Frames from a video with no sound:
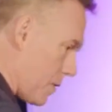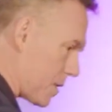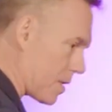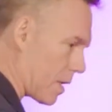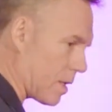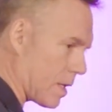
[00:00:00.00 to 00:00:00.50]
all of a
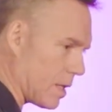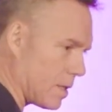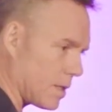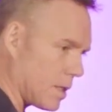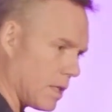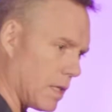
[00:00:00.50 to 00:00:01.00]
sudden,
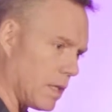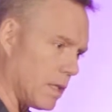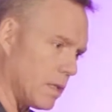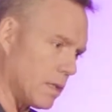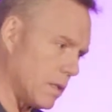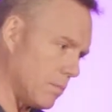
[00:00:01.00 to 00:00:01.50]
his
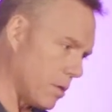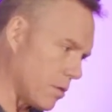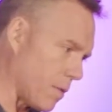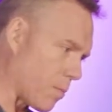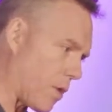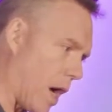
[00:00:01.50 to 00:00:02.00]
uh,
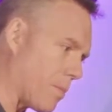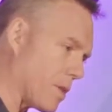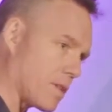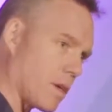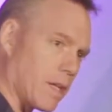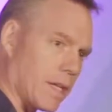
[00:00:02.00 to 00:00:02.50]
beautiful
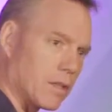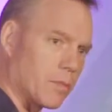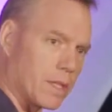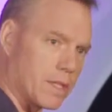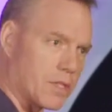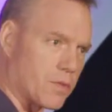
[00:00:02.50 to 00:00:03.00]
property is starting to get a little
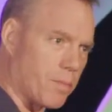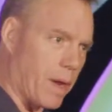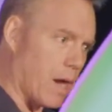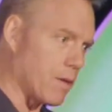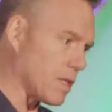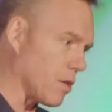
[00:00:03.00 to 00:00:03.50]
bit of
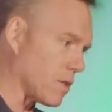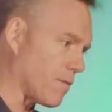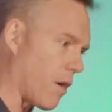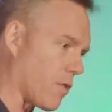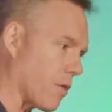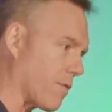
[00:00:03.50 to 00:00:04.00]
disrepair as he goes
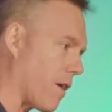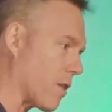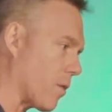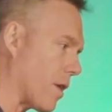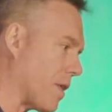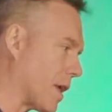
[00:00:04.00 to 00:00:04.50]
farther and
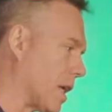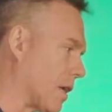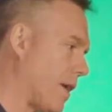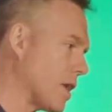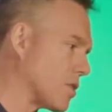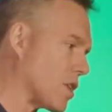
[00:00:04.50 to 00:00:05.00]
farther away, thinking
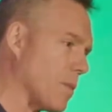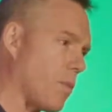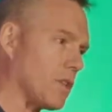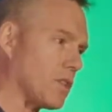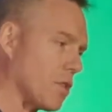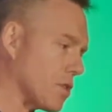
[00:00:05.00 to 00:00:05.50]
if I just keep
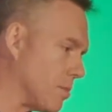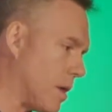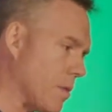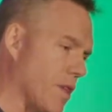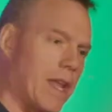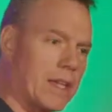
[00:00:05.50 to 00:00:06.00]
on searching,
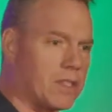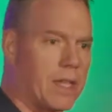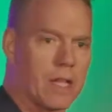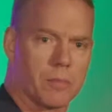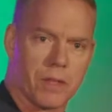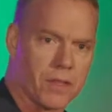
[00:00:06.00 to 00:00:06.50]
maybe the next
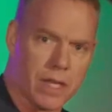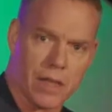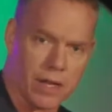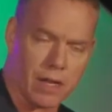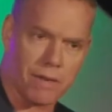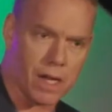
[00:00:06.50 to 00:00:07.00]
day will be the day
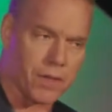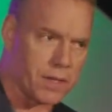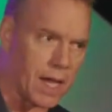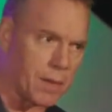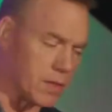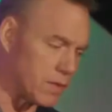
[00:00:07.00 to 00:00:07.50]
that I find the
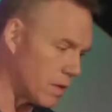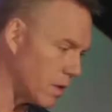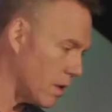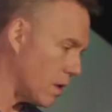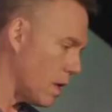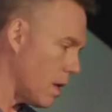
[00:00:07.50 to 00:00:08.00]
diamonds.
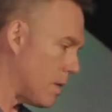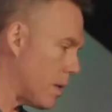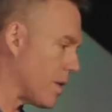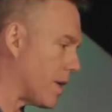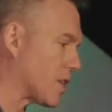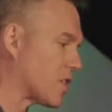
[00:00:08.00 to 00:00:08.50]

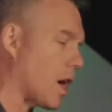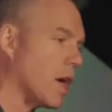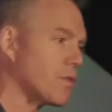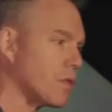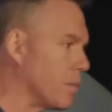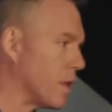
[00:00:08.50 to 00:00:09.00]
Maybe the next
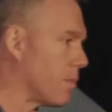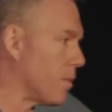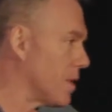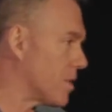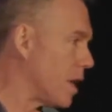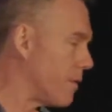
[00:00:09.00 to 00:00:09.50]
country will be the
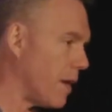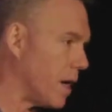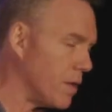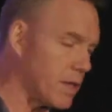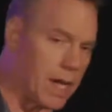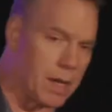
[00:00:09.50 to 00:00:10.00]
place that I find the